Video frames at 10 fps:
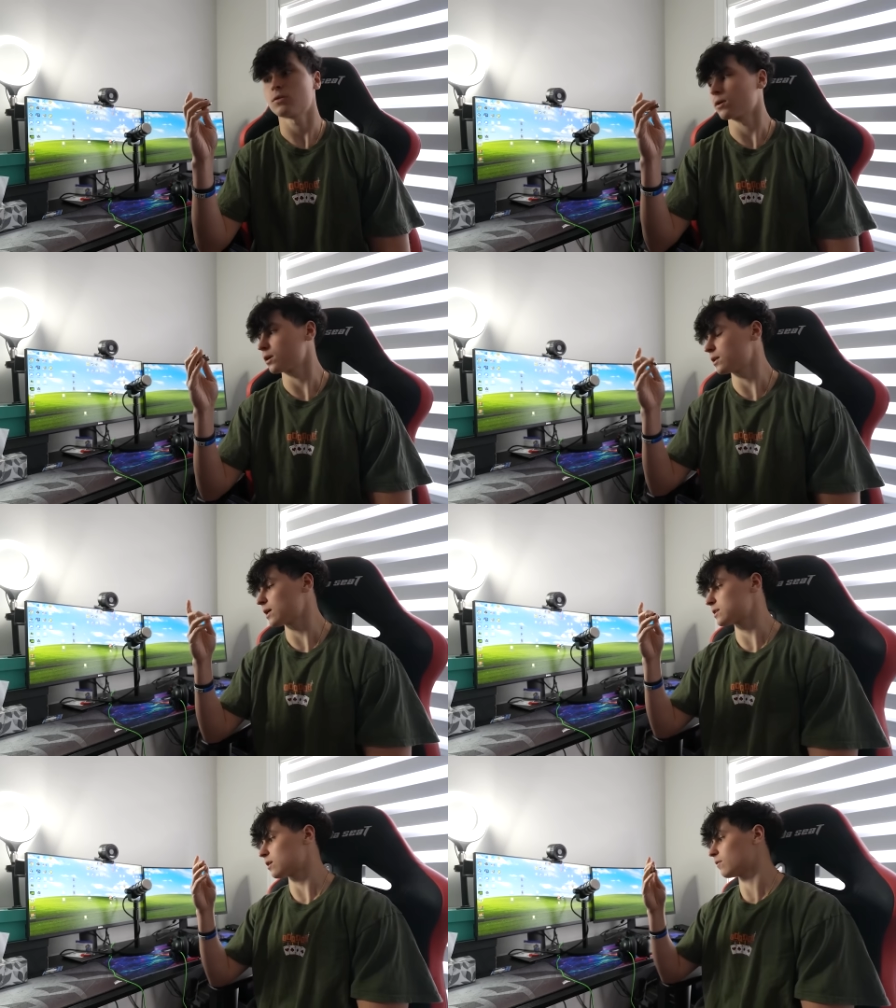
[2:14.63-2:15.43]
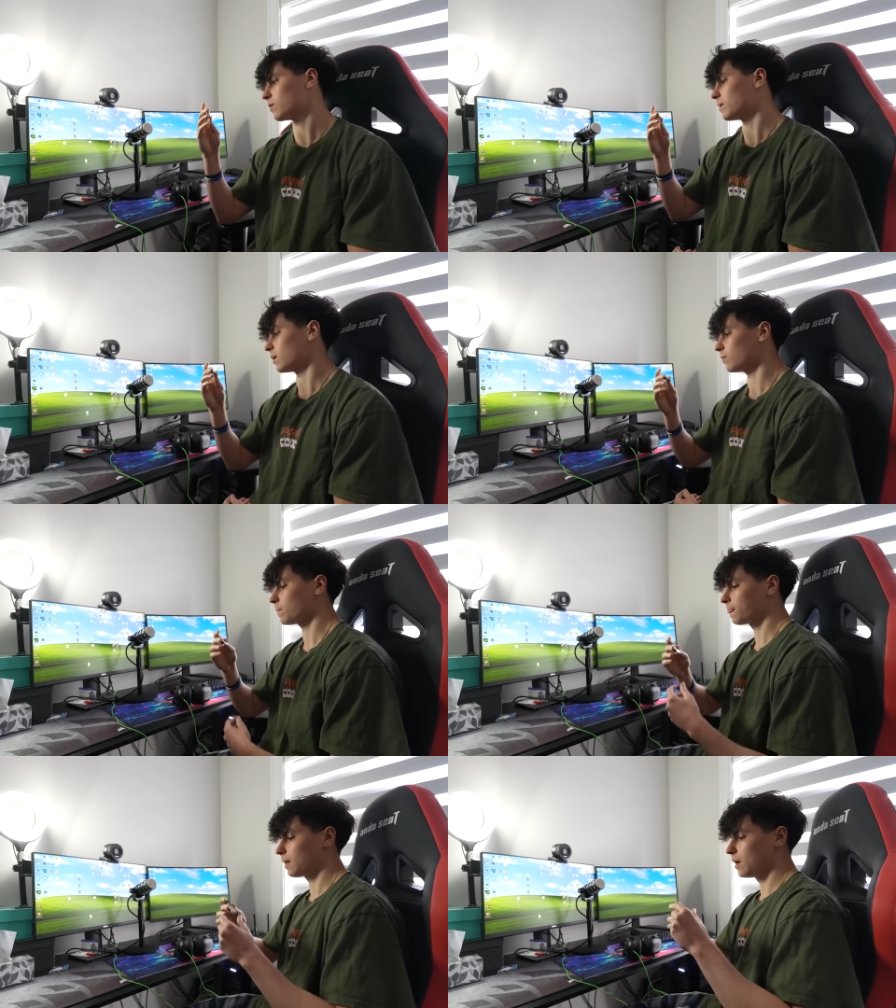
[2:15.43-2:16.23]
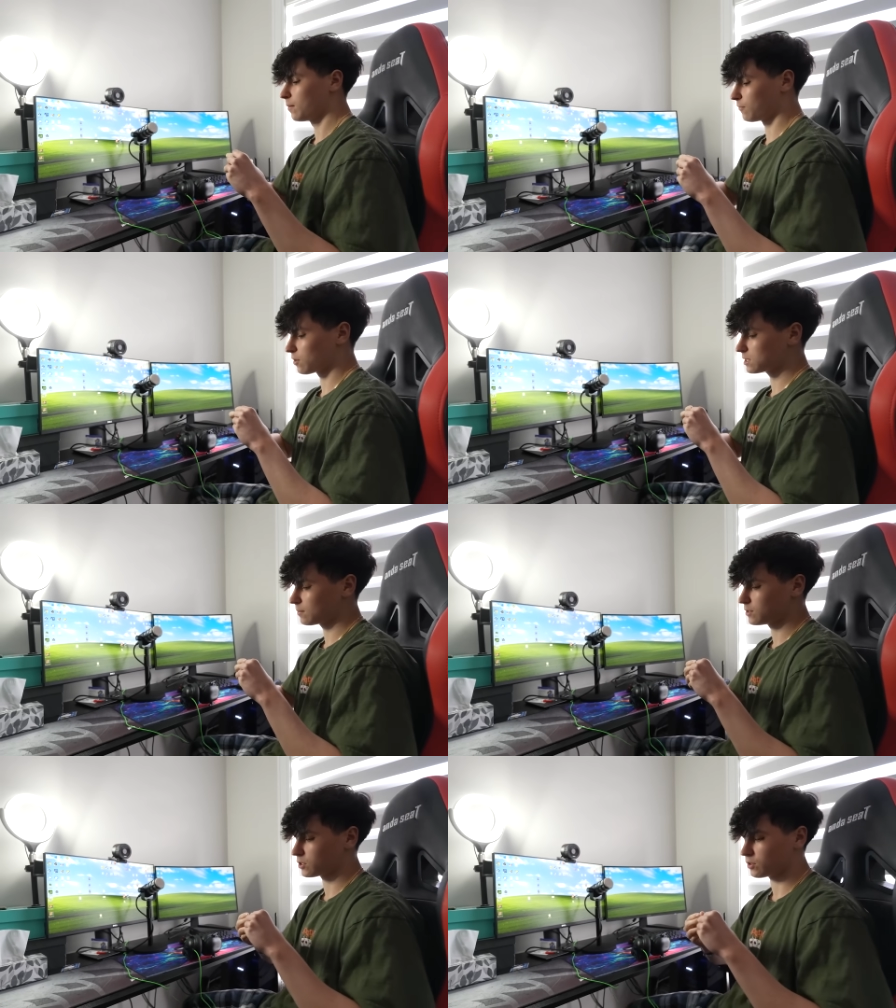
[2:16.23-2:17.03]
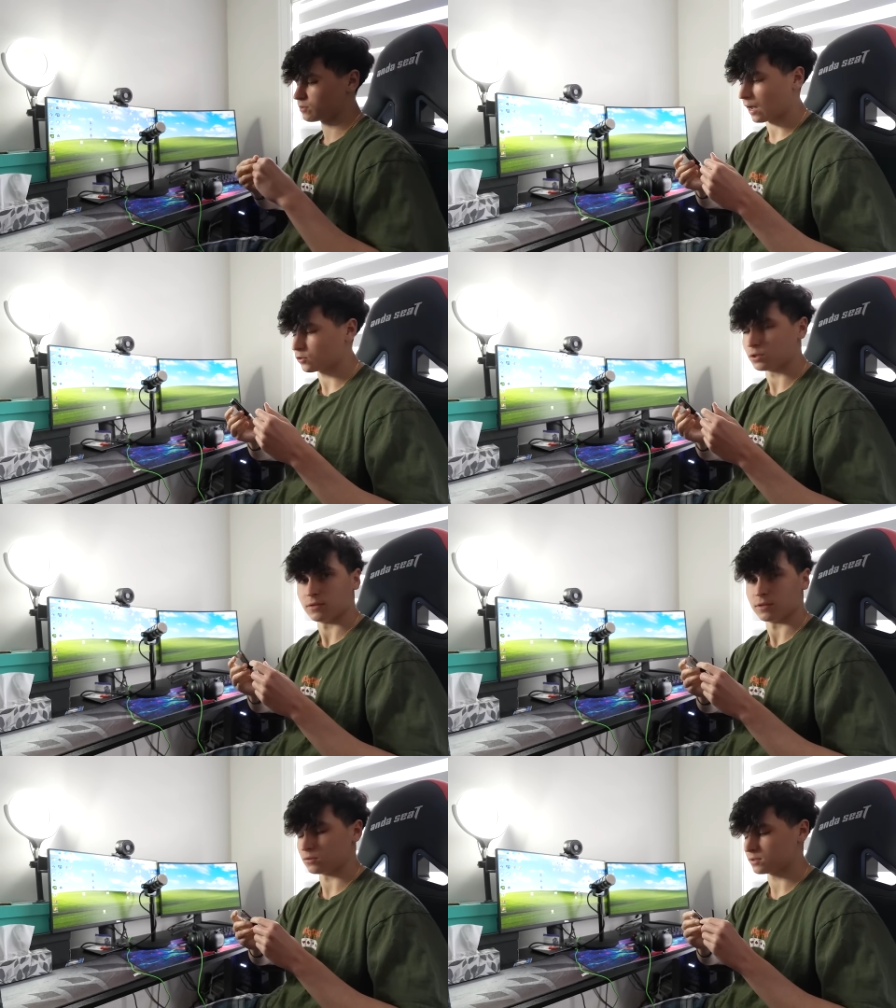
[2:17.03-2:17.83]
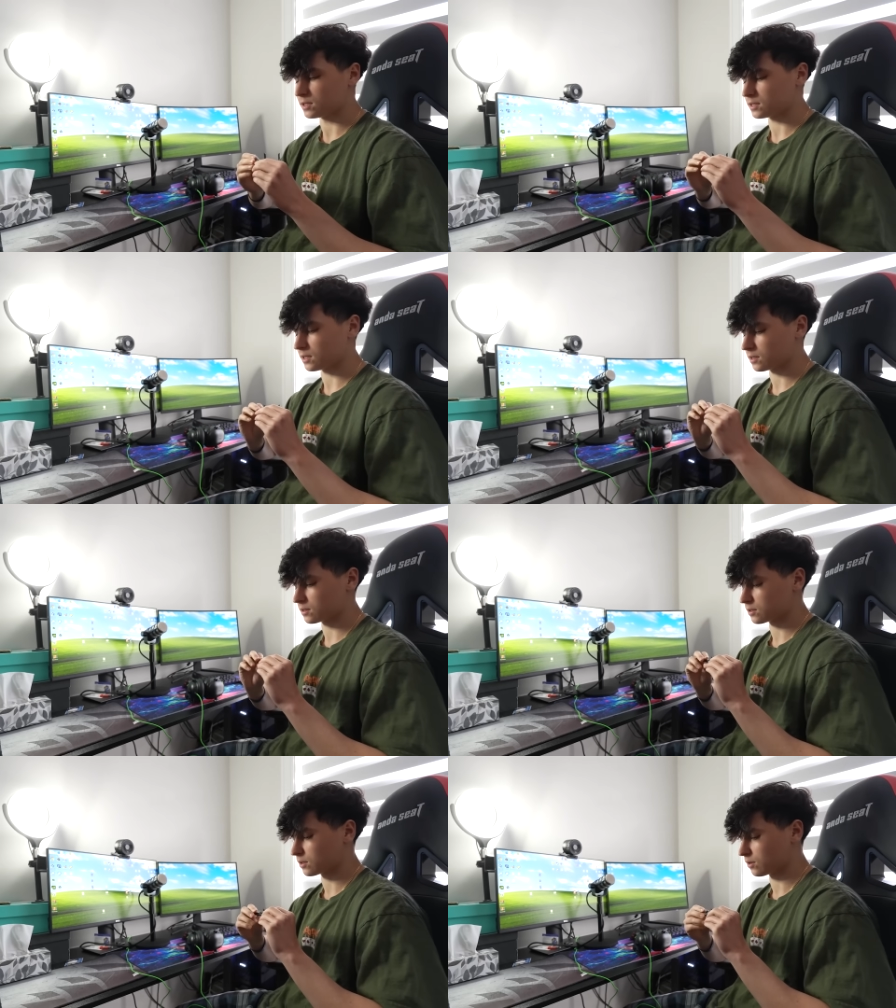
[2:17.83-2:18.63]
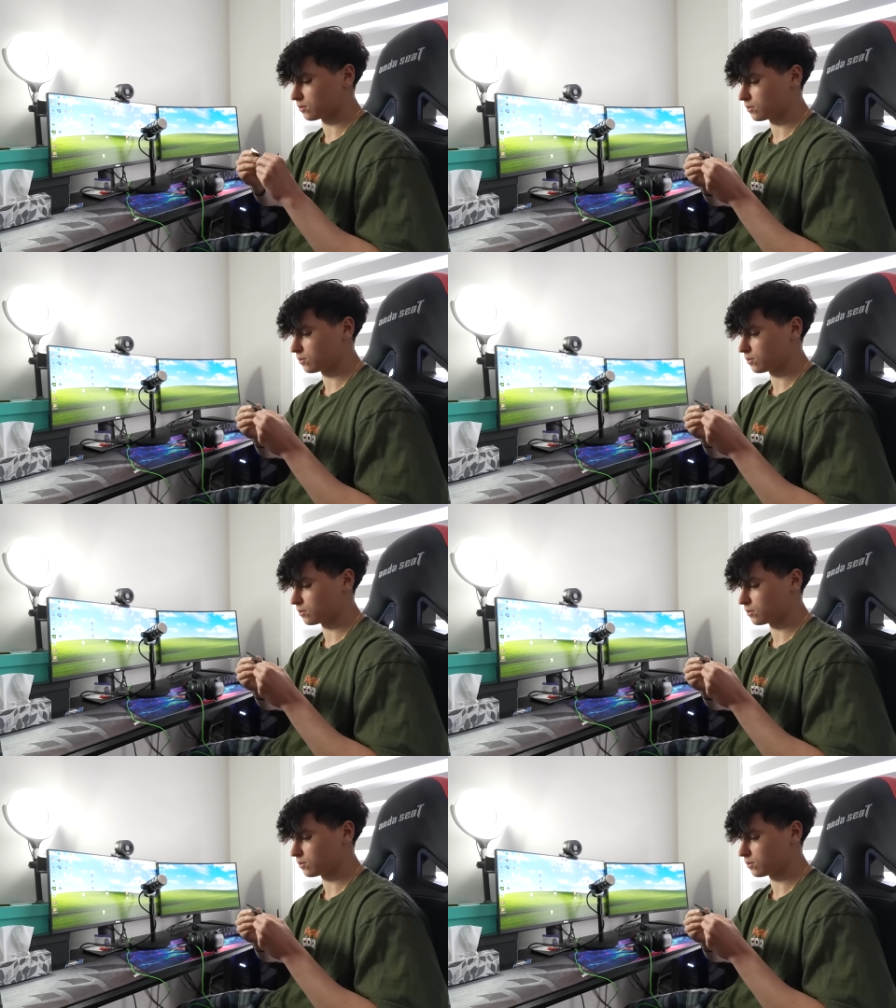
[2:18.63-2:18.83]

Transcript: we're gonna test all of them out. First, let me show you how to even use this thing. So,